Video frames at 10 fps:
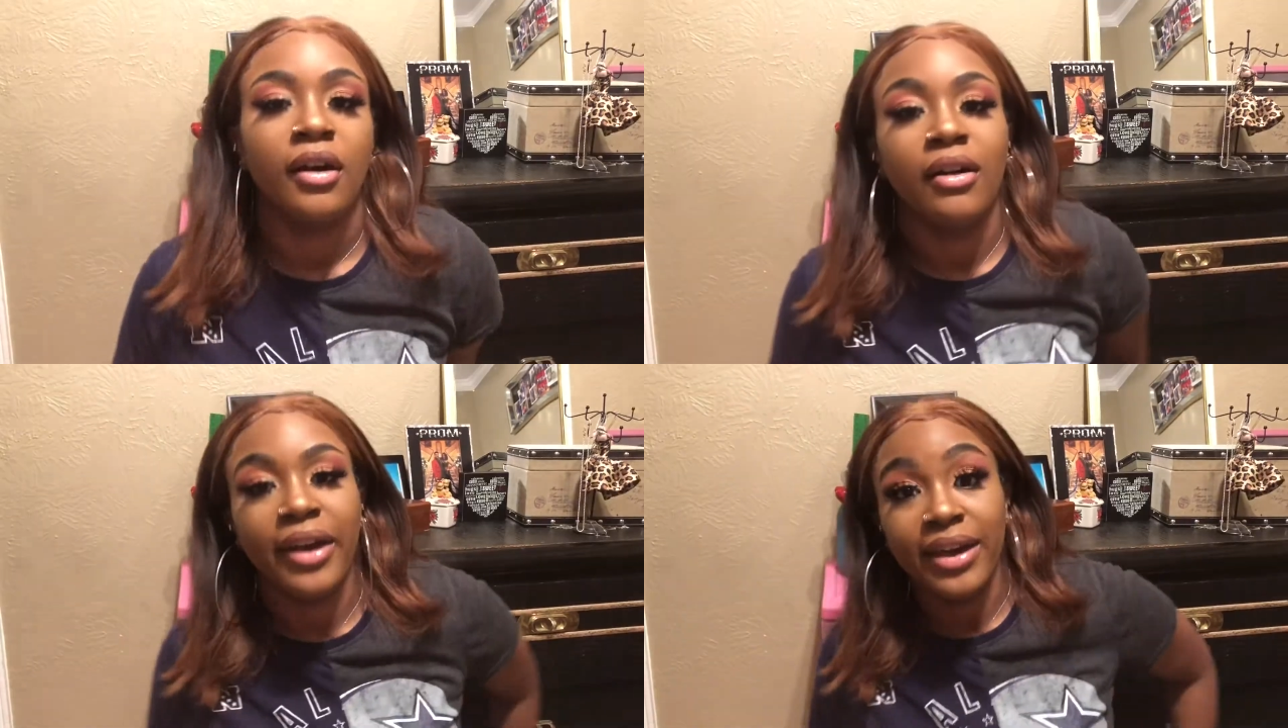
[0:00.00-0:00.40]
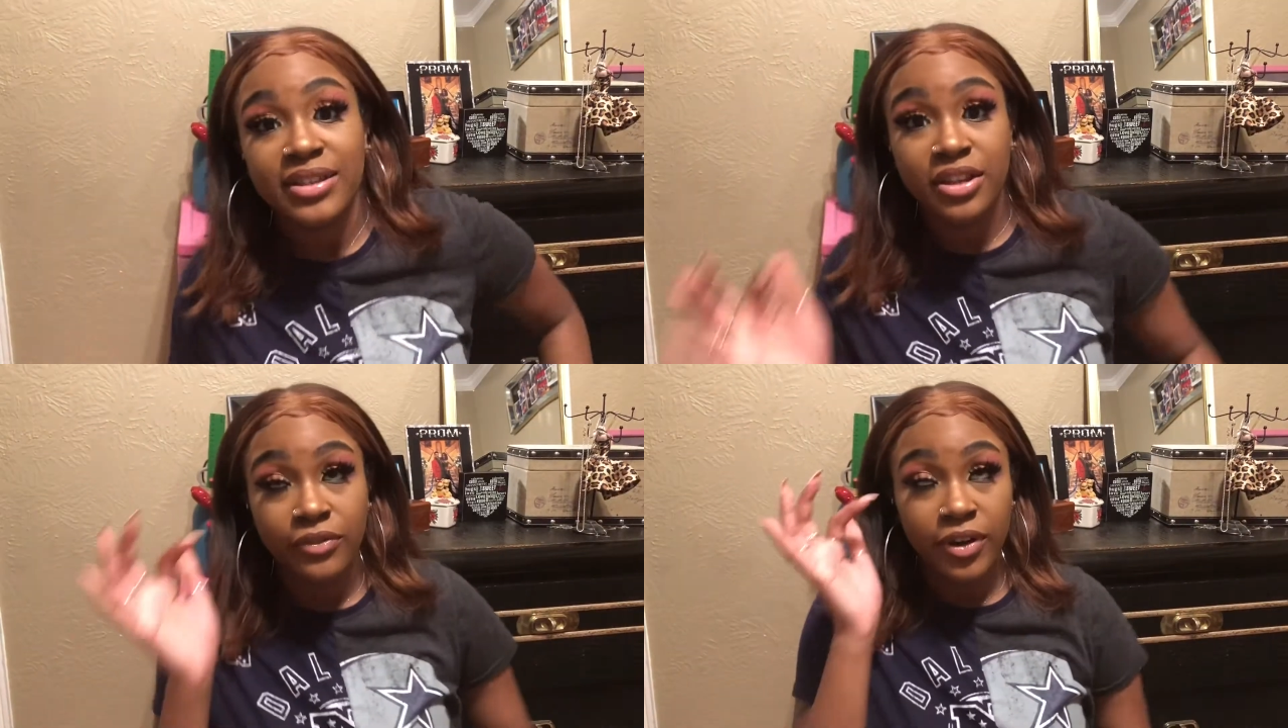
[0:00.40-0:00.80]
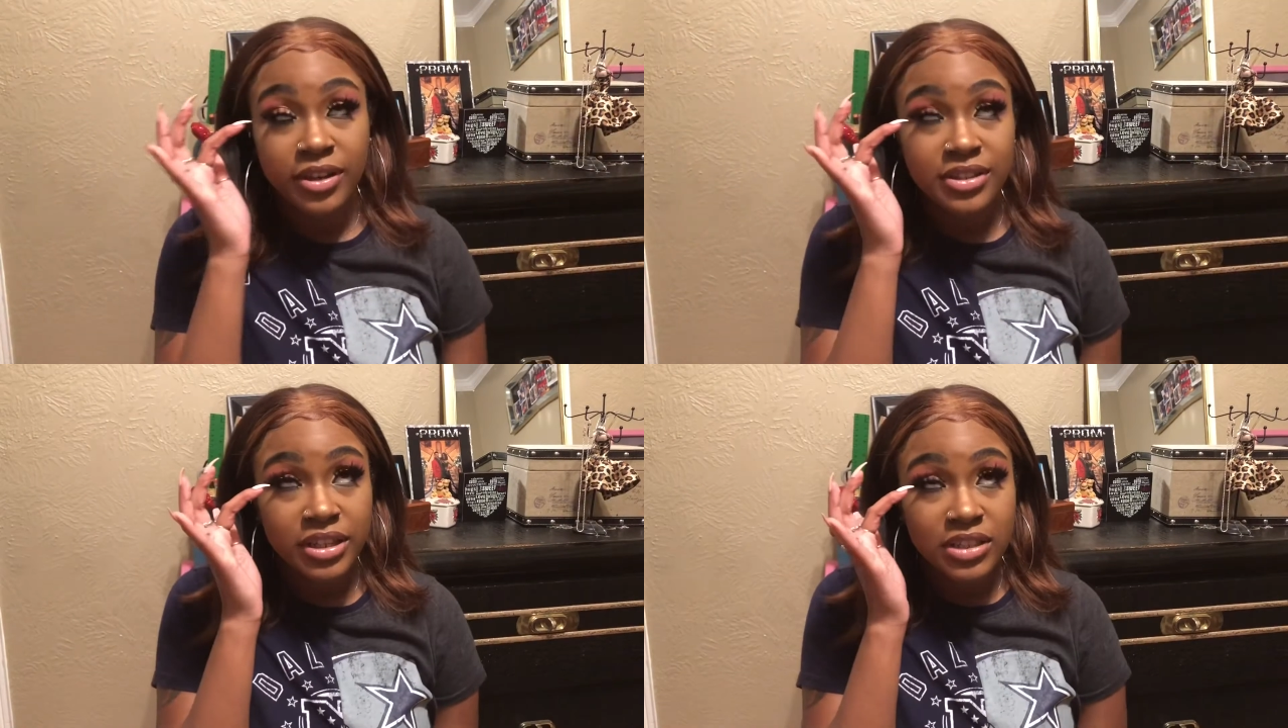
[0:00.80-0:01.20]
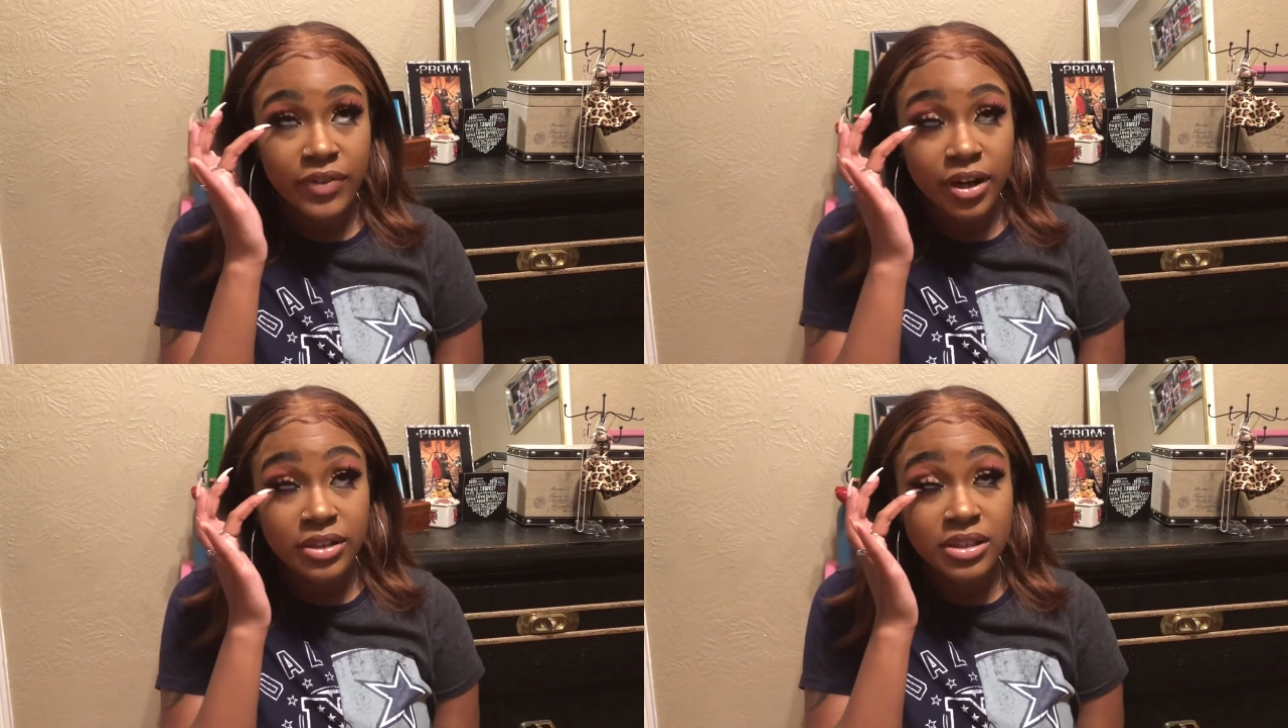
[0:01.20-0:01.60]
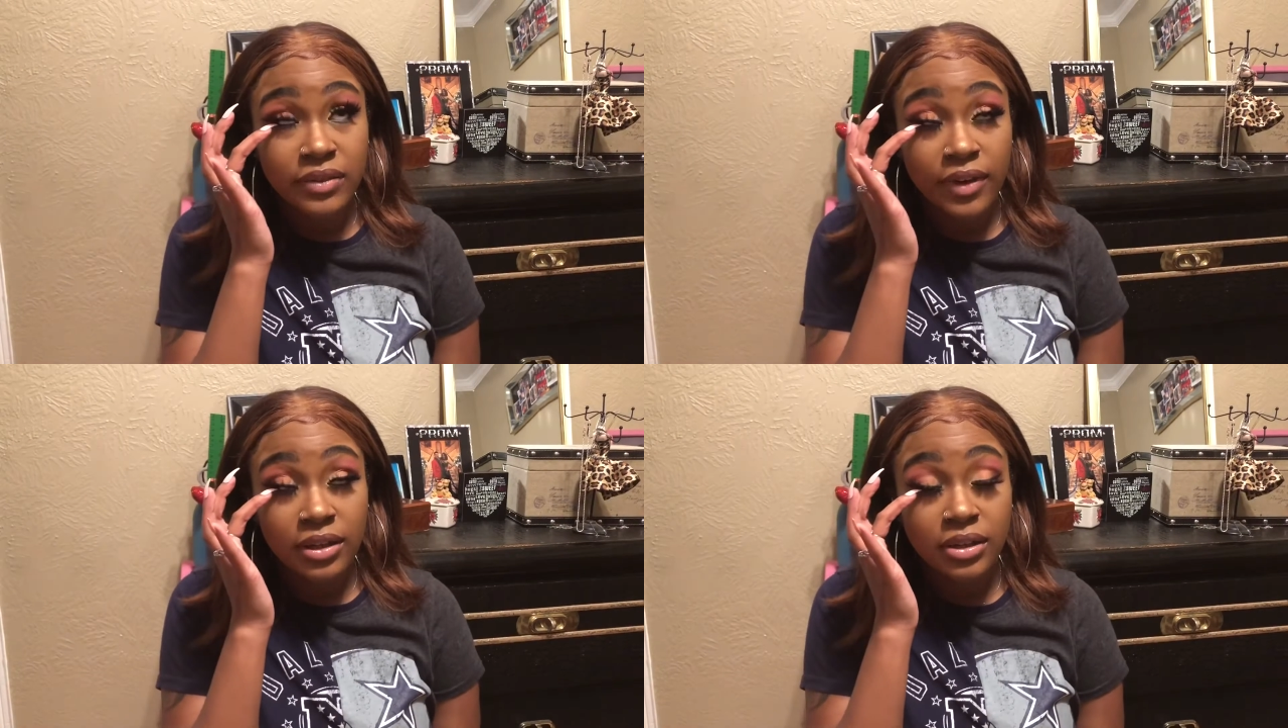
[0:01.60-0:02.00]
Okay, so first things first,
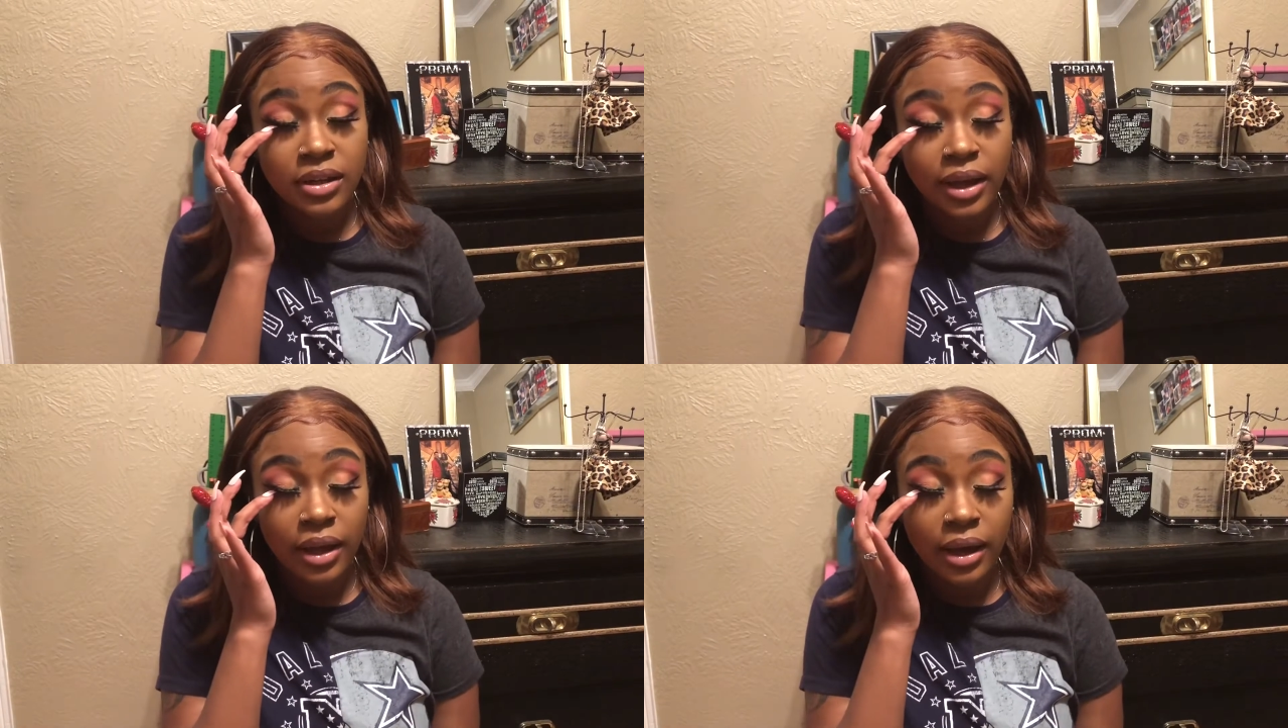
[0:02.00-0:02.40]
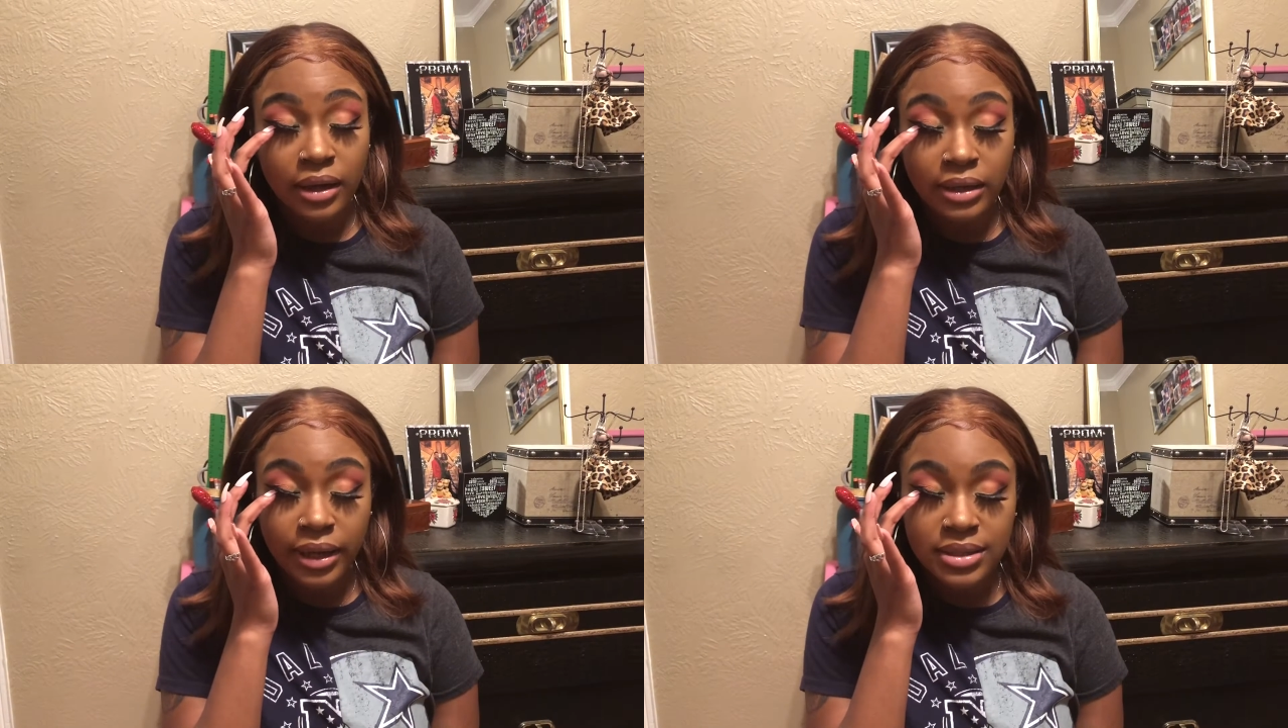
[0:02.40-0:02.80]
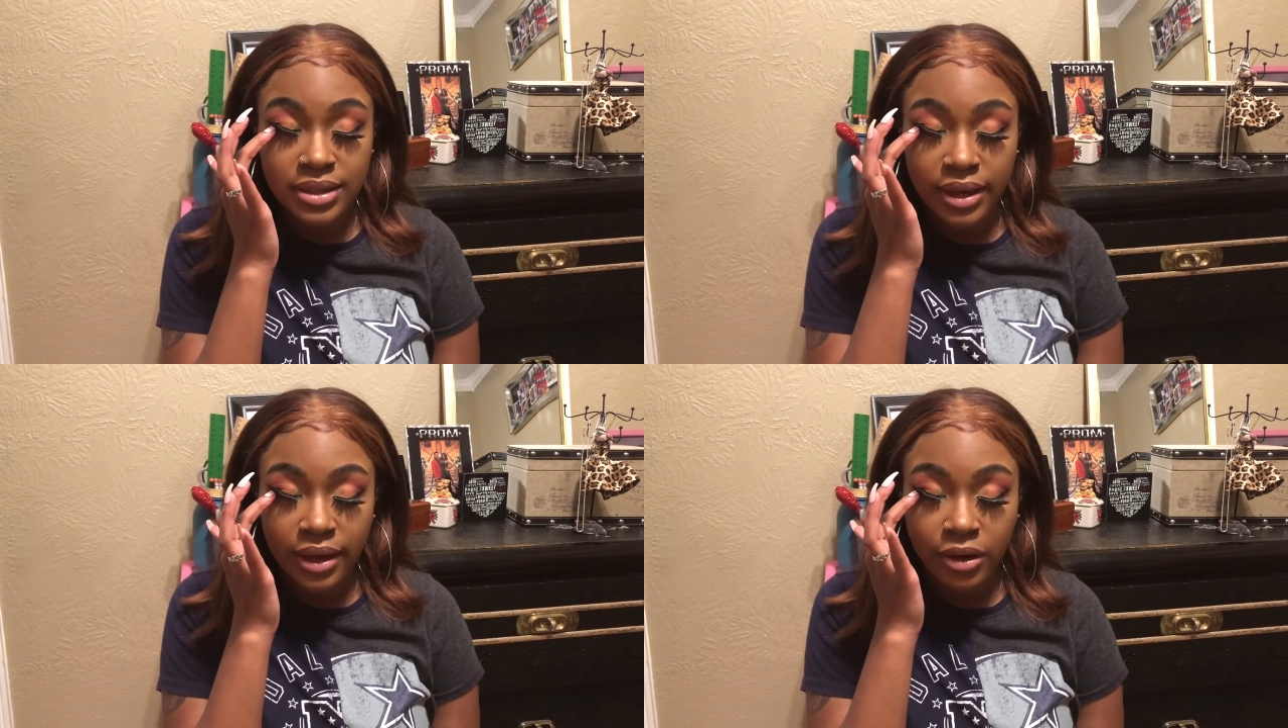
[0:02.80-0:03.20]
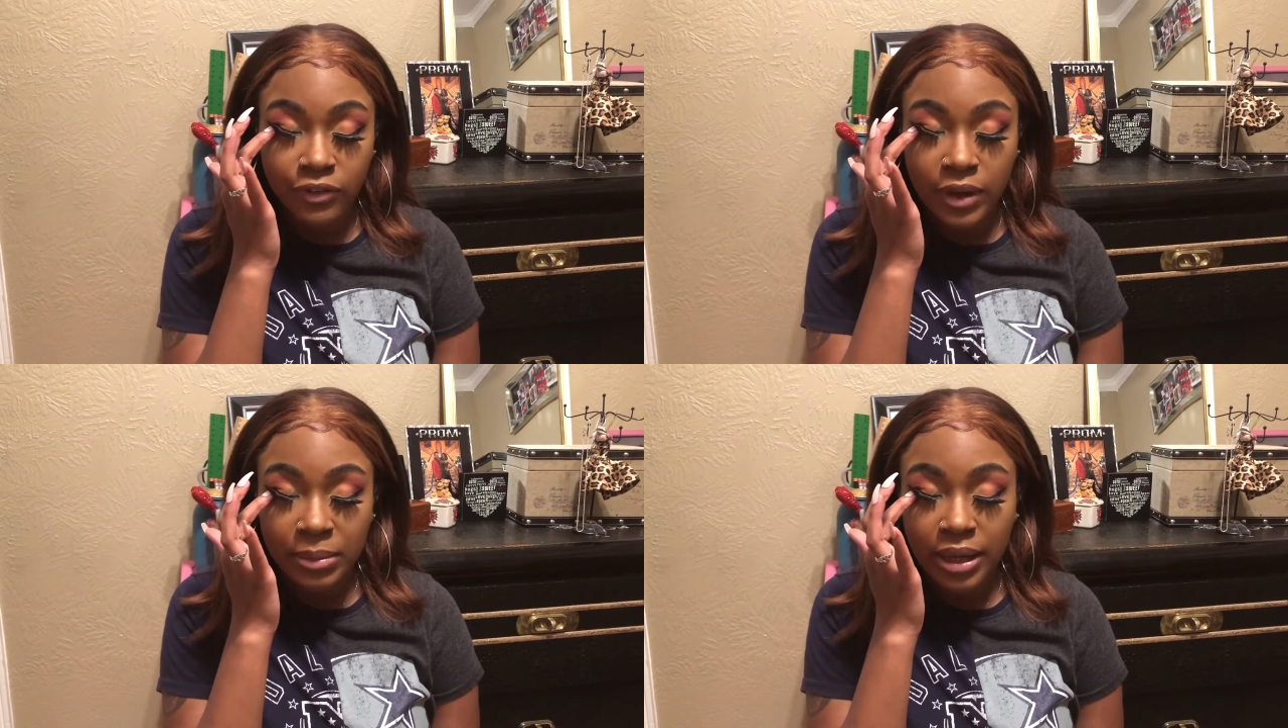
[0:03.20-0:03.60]
if I look like I got a lazy eye or if I'm